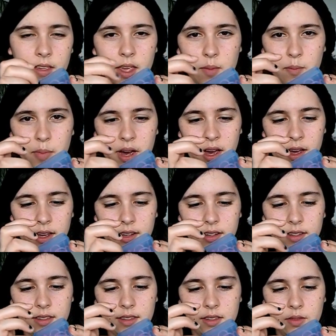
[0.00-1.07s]
a
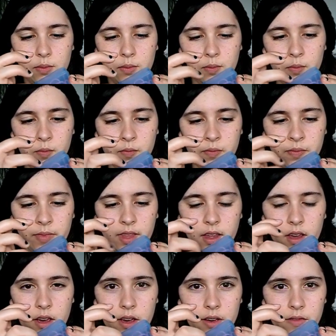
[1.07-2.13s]
box
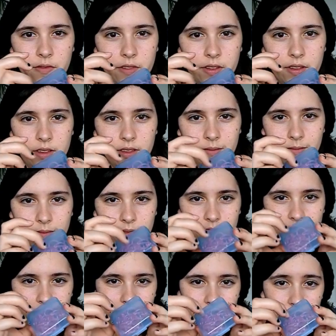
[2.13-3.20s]
of
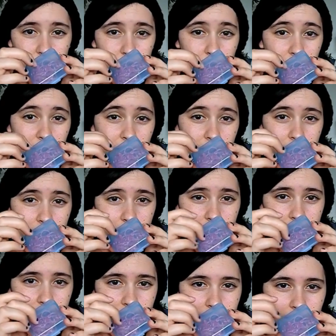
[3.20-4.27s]
stitch
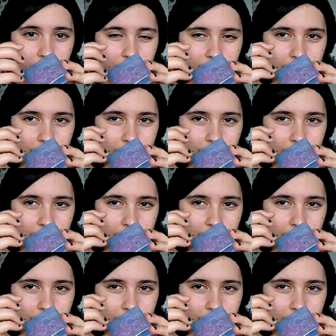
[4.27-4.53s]
markers.